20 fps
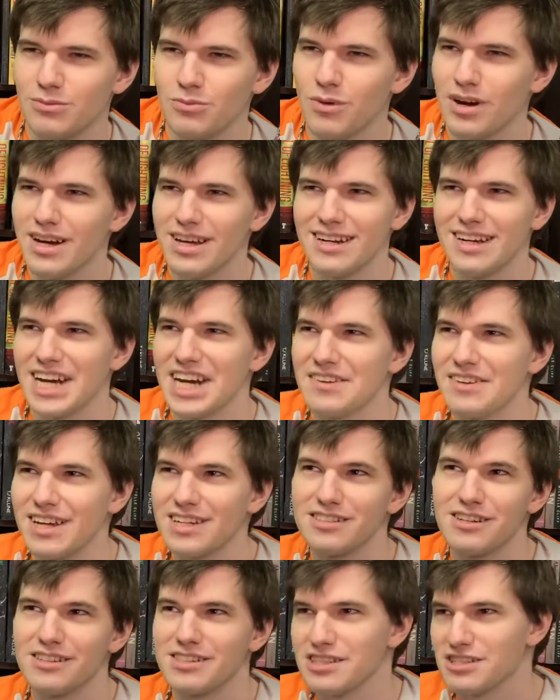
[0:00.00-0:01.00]
one kind of like
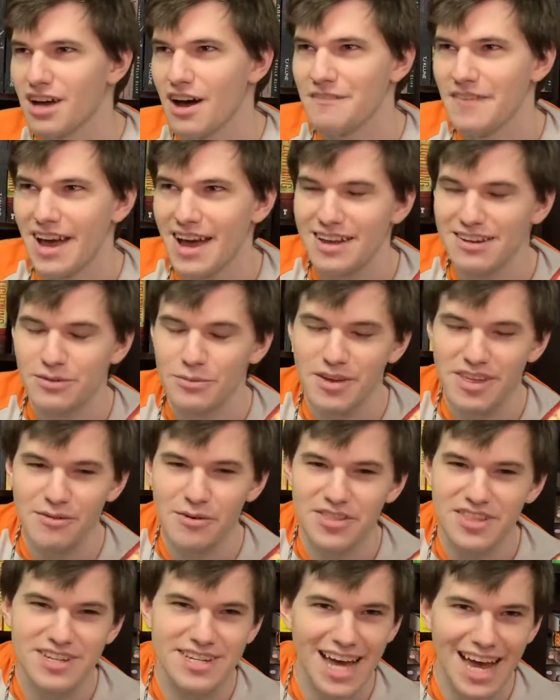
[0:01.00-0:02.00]
starts us off at
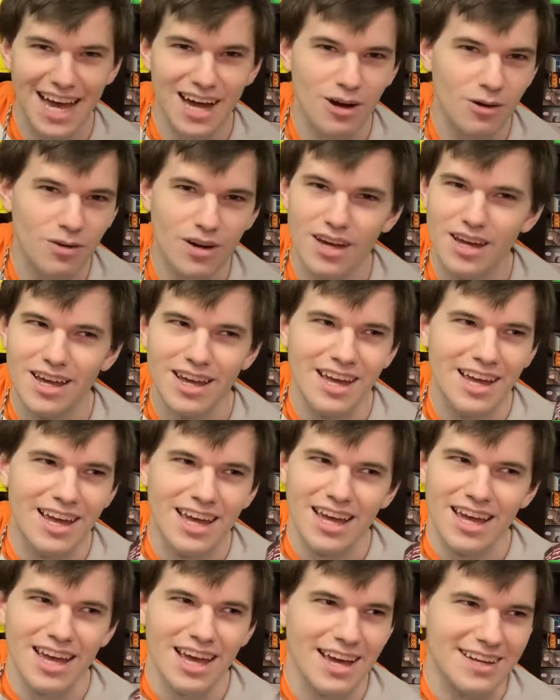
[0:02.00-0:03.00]
with Tao.
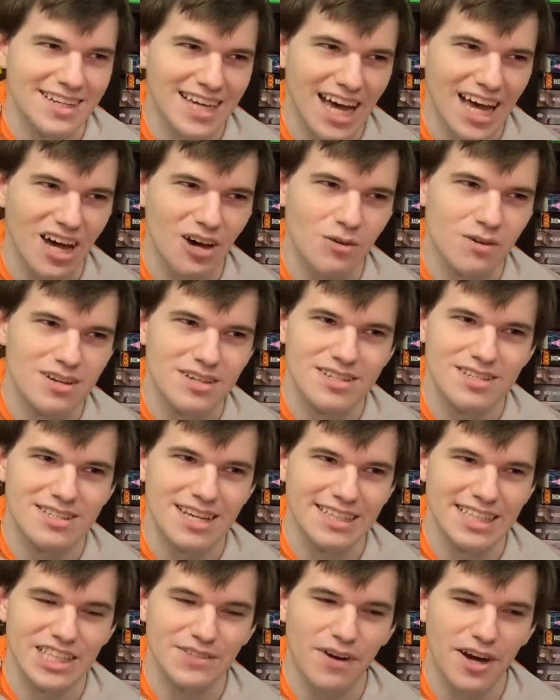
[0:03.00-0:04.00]
And Tao
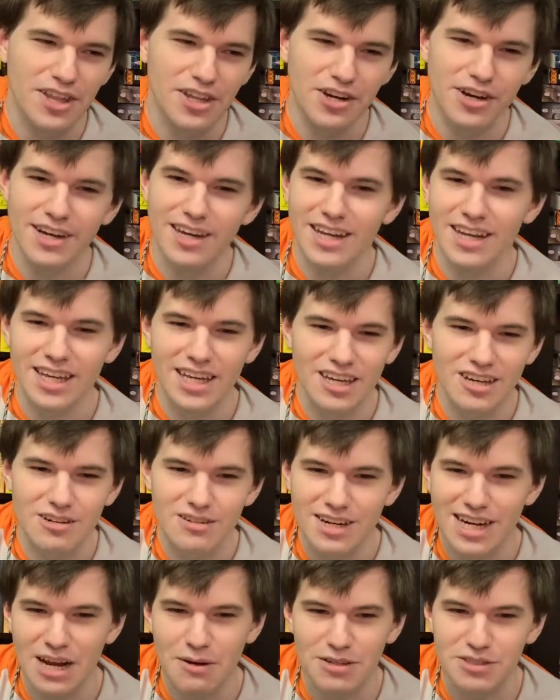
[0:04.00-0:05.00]
sees his father getting killed
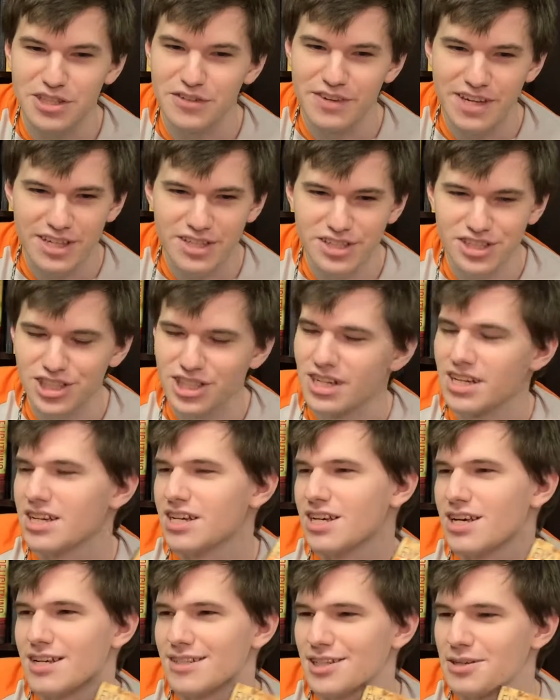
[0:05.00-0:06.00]
and he wants revenge.
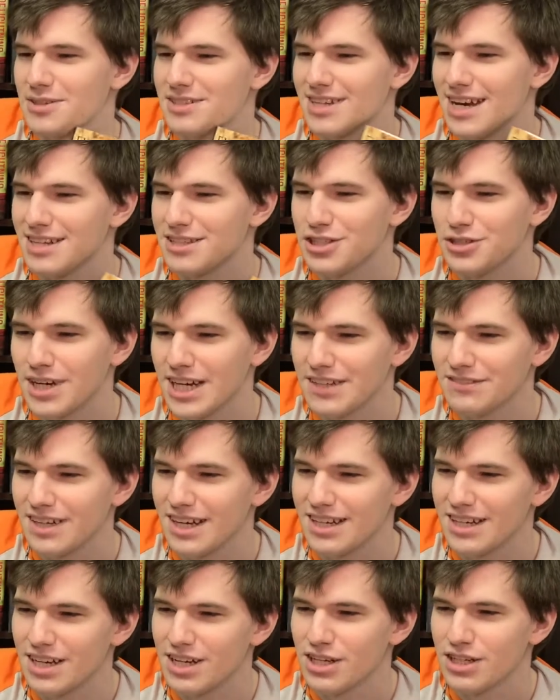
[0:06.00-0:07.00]
So decides to kind of
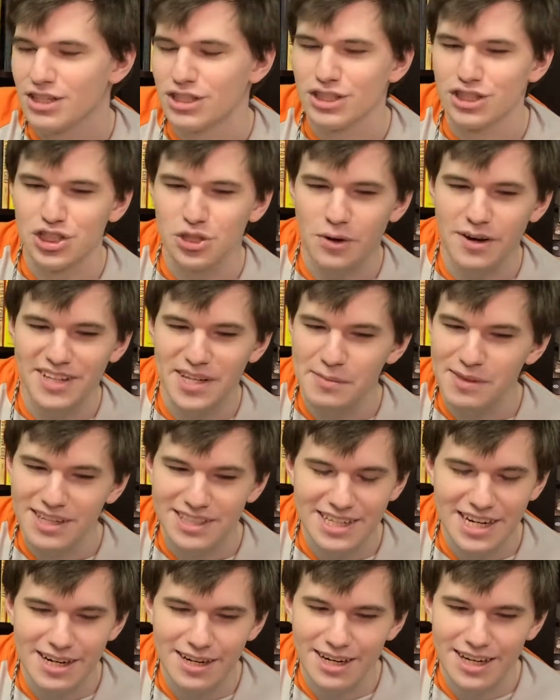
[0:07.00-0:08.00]
like join the
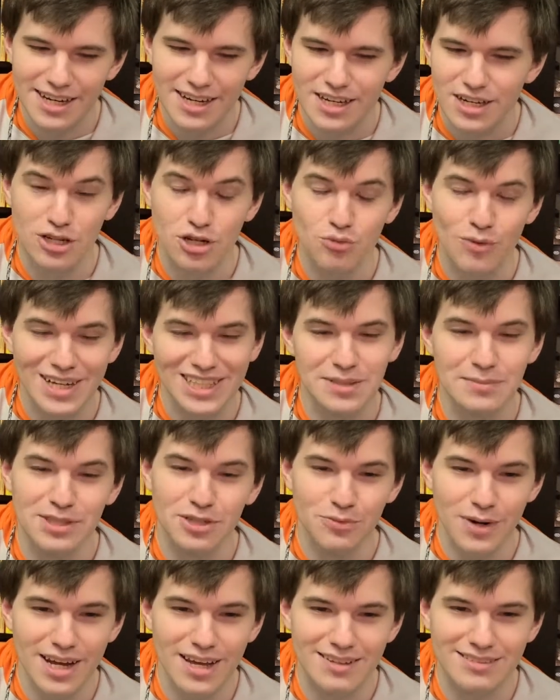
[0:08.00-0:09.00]
military to rise up in
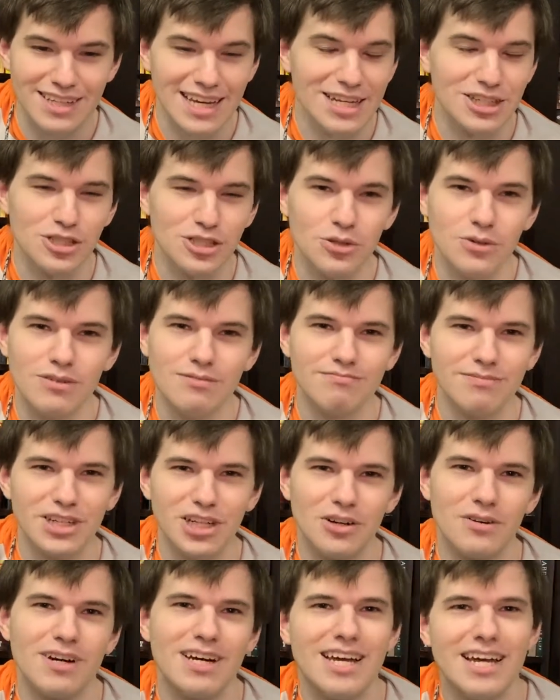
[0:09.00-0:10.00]
the ranks and to, you
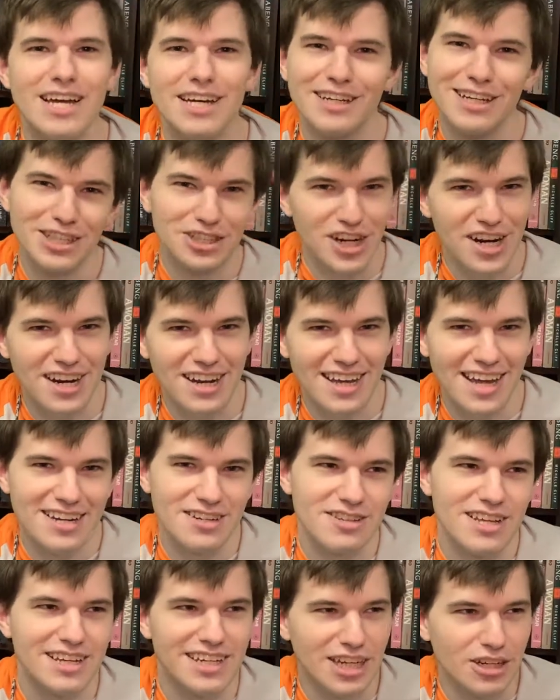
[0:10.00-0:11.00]
know, get training and to
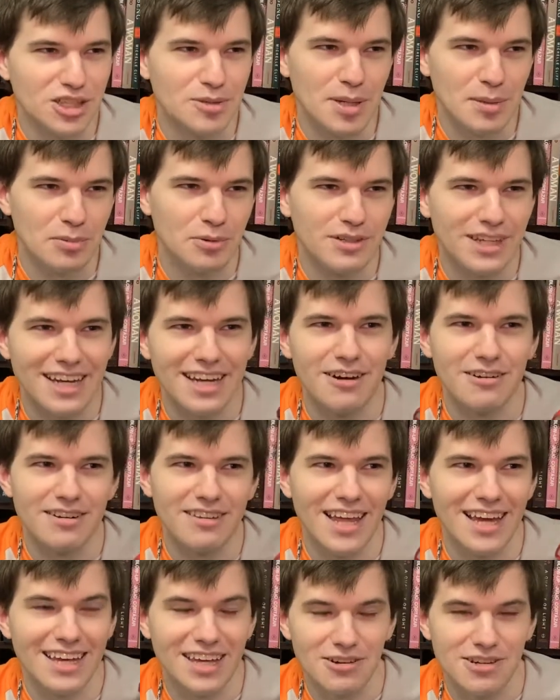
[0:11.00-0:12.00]
then kill the people that killed
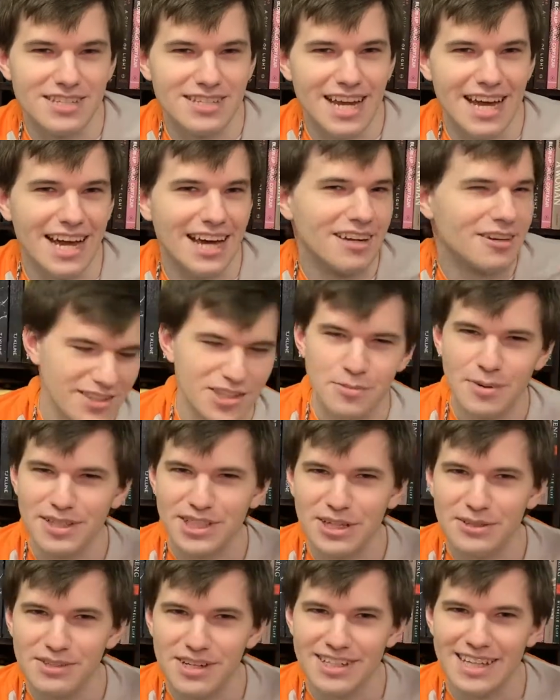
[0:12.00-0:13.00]
his dad. So book
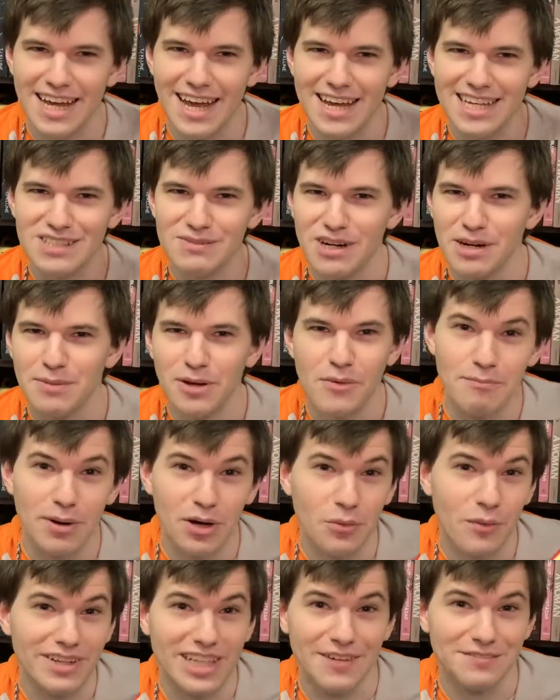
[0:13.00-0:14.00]
two is going to take us where
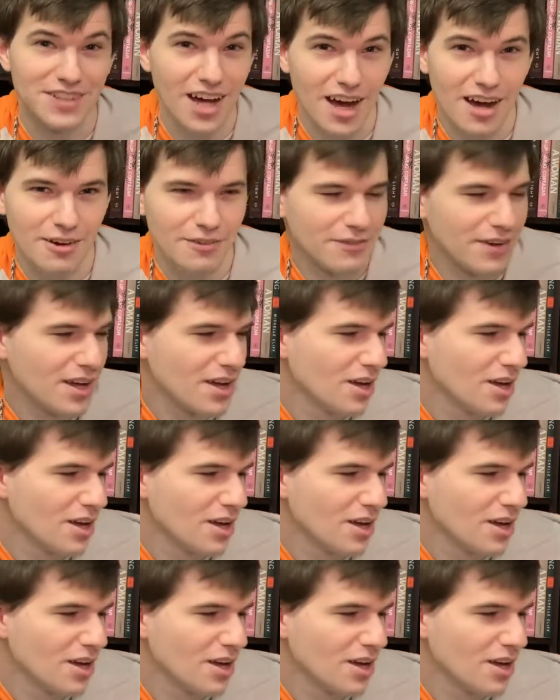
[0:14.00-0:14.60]
book one left off,